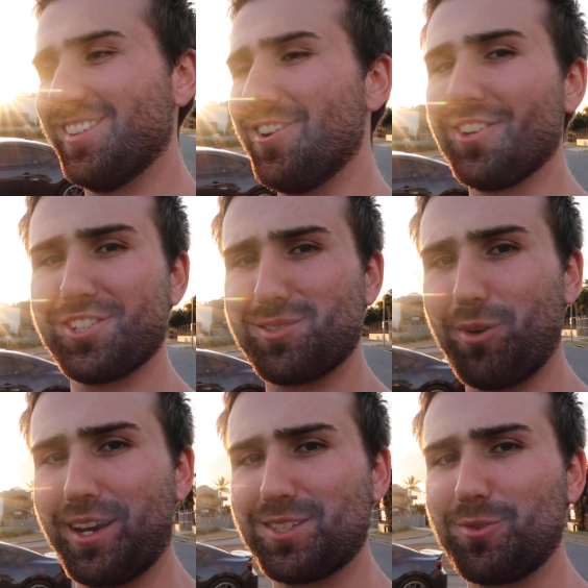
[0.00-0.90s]
not just
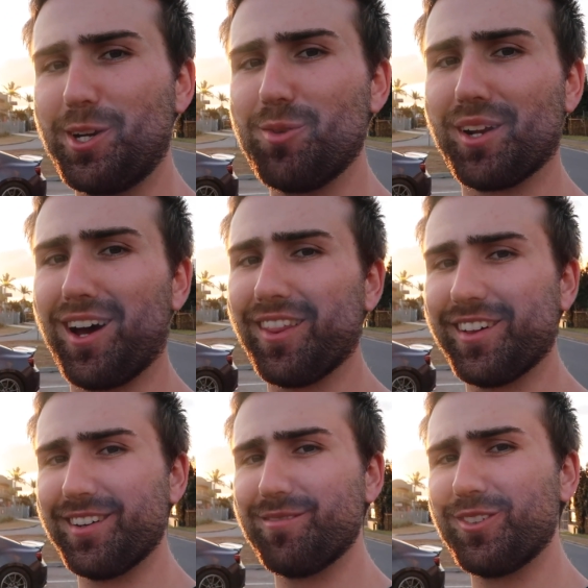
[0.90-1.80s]
brake squeal, but
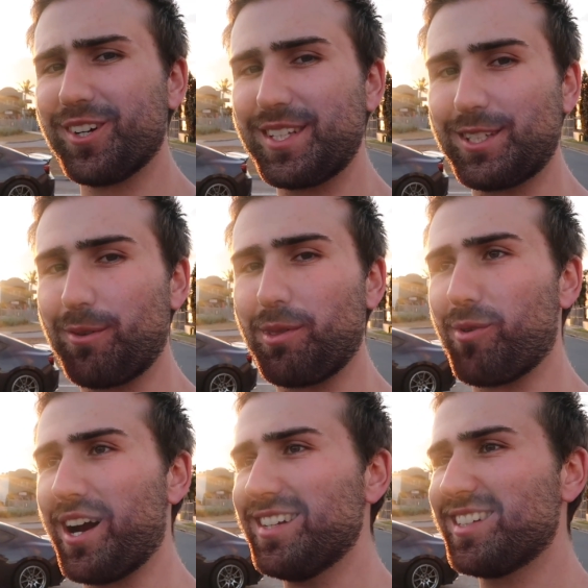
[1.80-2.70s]
other noises from the
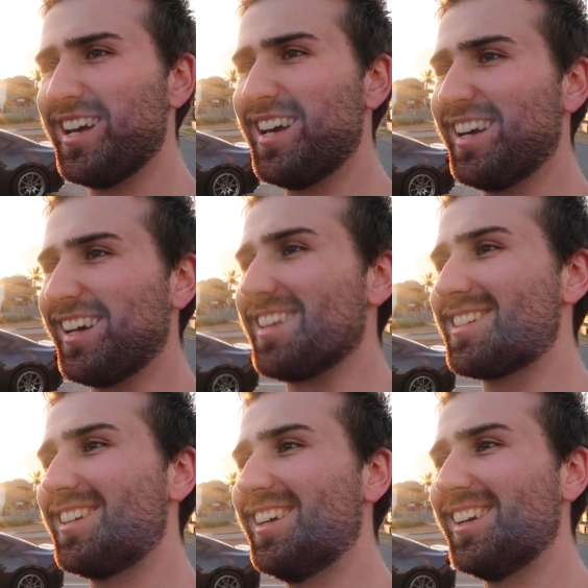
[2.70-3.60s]
brakes,
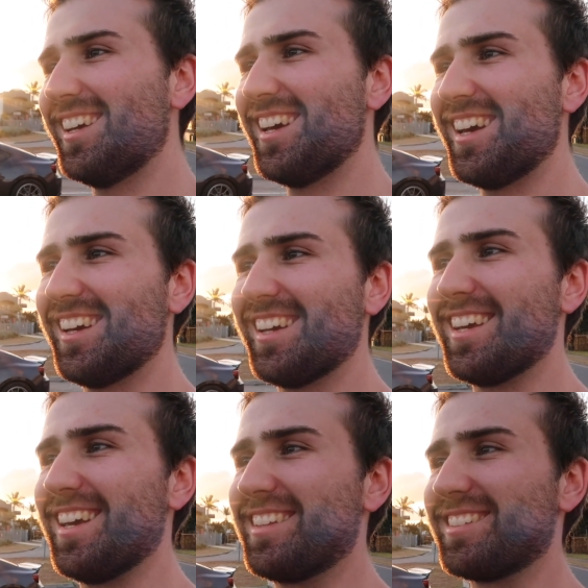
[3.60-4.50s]

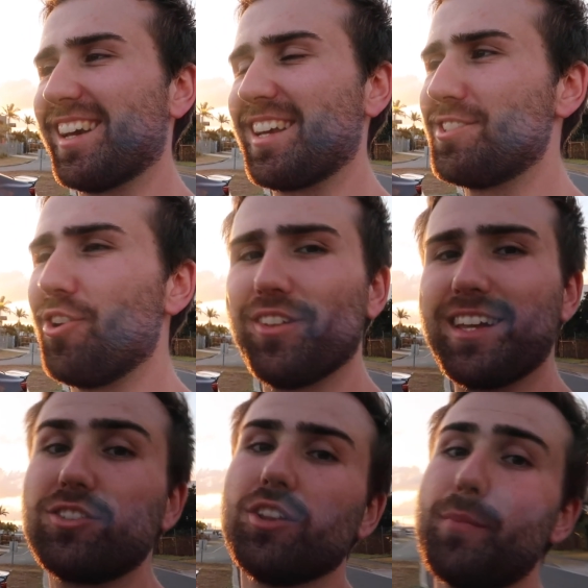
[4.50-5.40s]
it's not
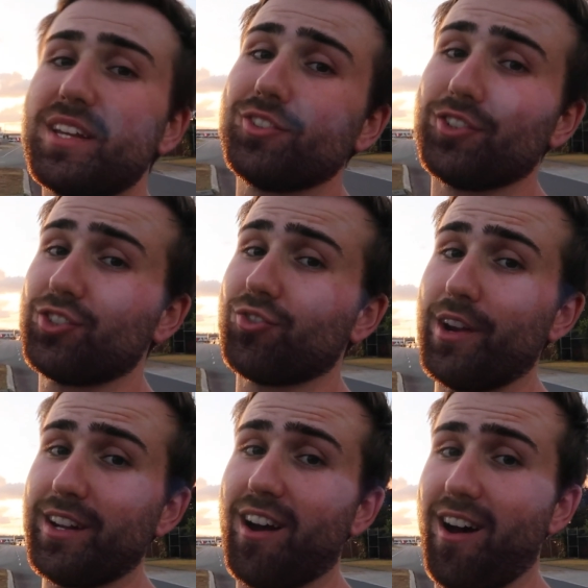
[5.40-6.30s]
the best on a
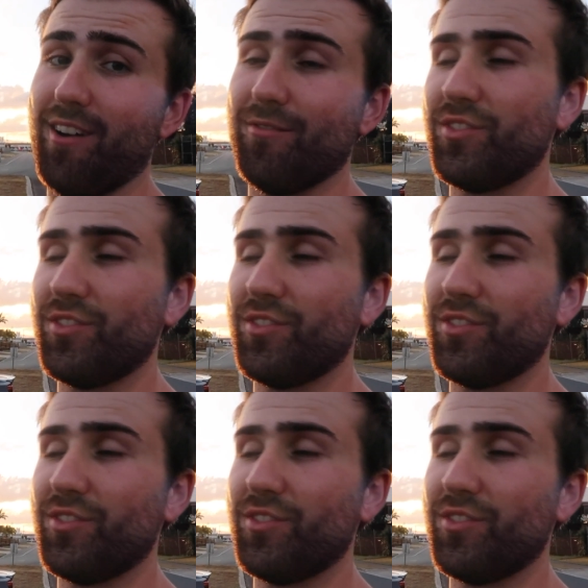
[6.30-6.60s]
street car.